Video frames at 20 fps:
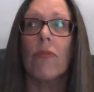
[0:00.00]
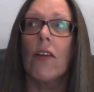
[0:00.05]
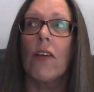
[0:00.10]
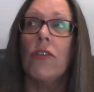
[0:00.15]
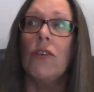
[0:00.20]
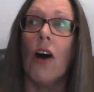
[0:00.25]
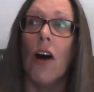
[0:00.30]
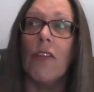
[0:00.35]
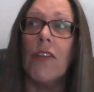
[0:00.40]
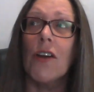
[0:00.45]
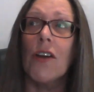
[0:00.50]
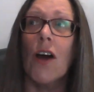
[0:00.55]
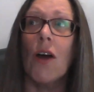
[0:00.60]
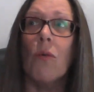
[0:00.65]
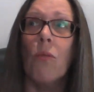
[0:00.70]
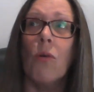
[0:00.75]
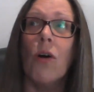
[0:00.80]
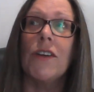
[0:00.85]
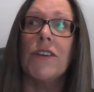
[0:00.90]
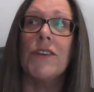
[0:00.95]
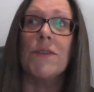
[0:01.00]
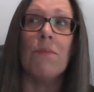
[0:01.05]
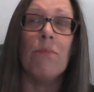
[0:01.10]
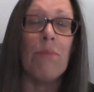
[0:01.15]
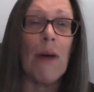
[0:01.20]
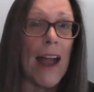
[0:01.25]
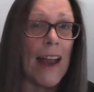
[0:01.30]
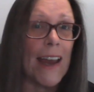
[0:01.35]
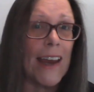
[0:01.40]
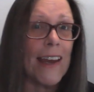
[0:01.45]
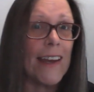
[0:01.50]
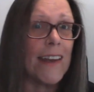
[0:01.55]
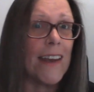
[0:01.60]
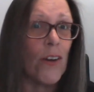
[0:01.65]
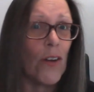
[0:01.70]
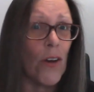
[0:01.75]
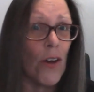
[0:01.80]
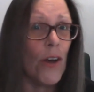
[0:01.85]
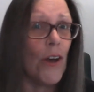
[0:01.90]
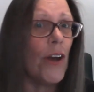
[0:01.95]
Not that I want pain
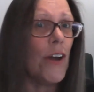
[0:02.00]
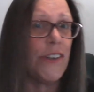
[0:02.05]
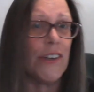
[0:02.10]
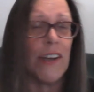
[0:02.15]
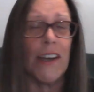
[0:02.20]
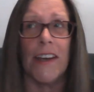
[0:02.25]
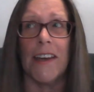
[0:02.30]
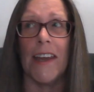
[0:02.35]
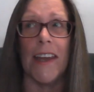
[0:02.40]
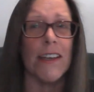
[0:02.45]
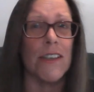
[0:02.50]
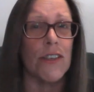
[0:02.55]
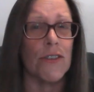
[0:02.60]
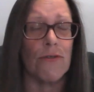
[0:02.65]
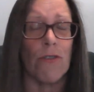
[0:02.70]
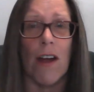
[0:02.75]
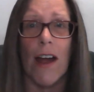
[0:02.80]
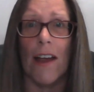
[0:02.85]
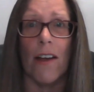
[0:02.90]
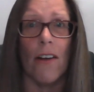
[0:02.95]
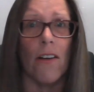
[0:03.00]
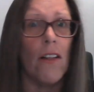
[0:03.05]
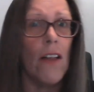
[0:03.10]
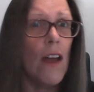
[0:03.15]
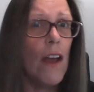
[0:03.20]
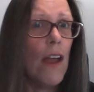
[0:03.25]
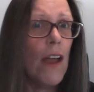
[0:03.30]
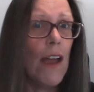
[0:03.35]
and hurt in Israel